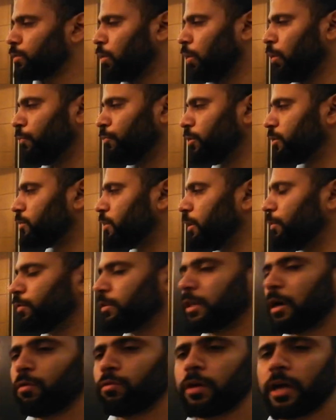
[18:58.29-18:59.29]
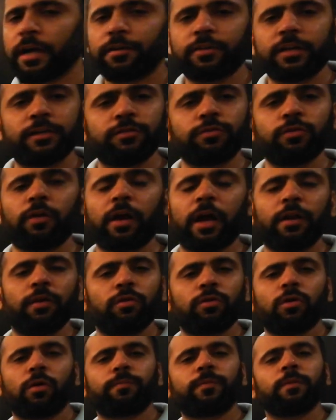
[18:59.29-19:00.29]
Obviously without nitrates you
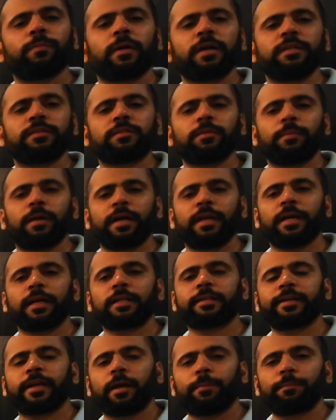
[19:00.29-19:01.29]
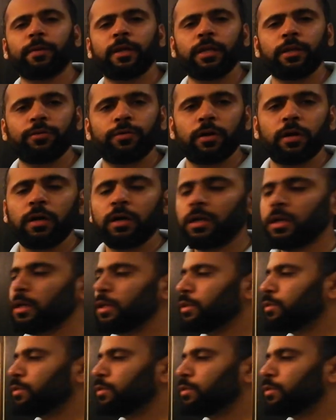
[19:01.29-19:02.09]
cannot optimize the medical therapy in your